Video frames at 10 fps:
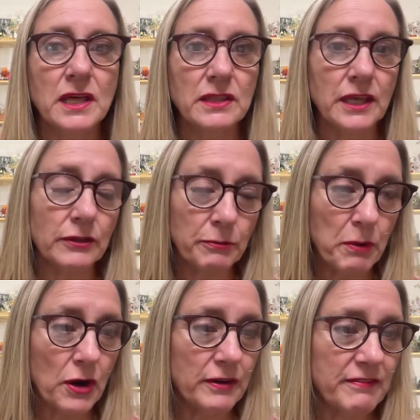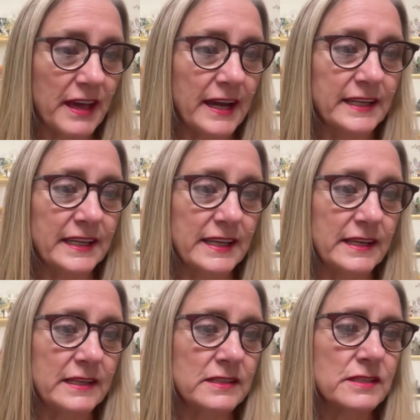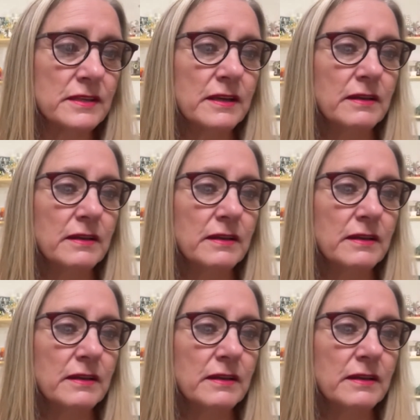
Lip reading: The other part of that is